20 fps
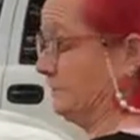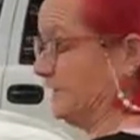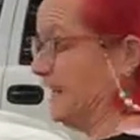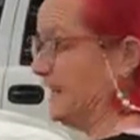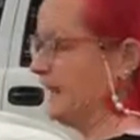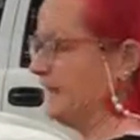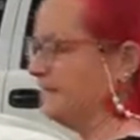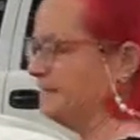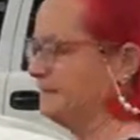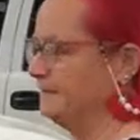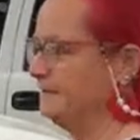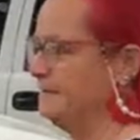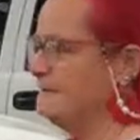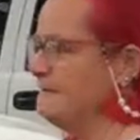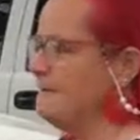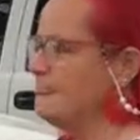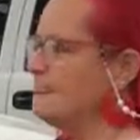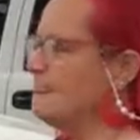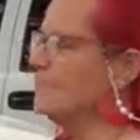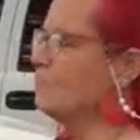Okay?
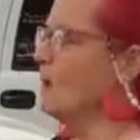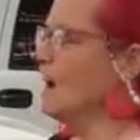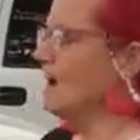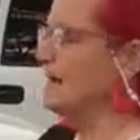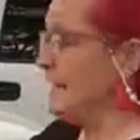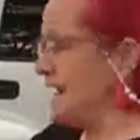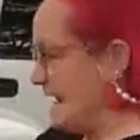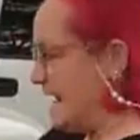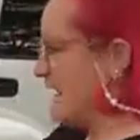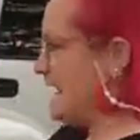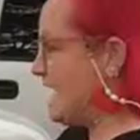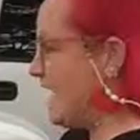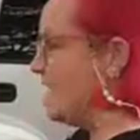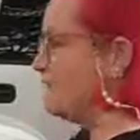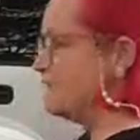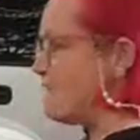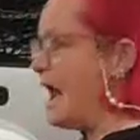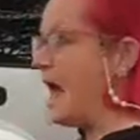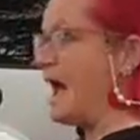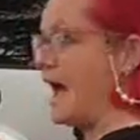Wasn't any
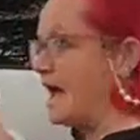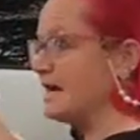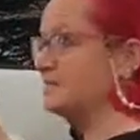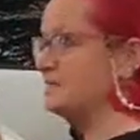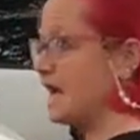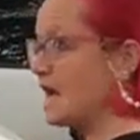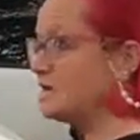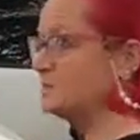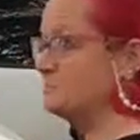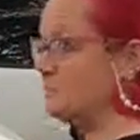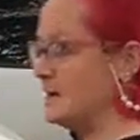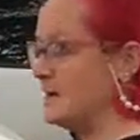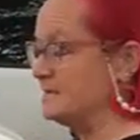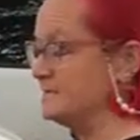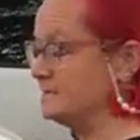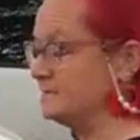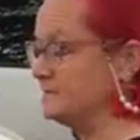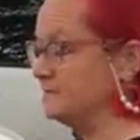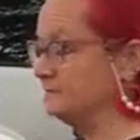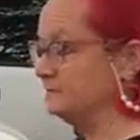of my
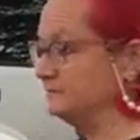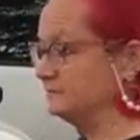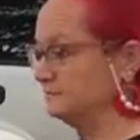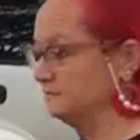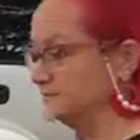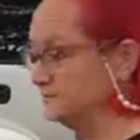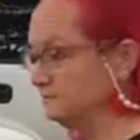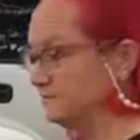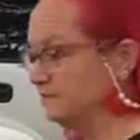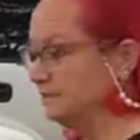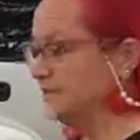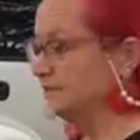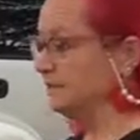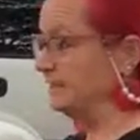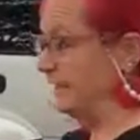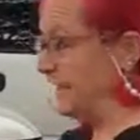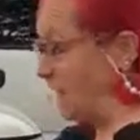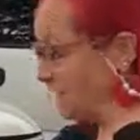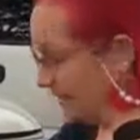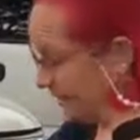ex-husbands.
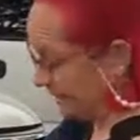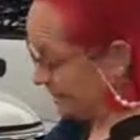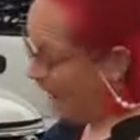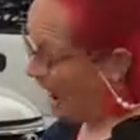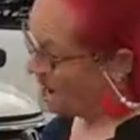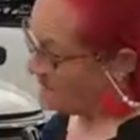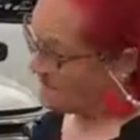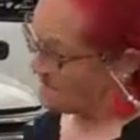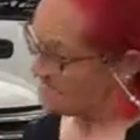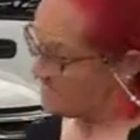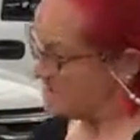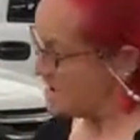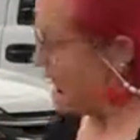The only common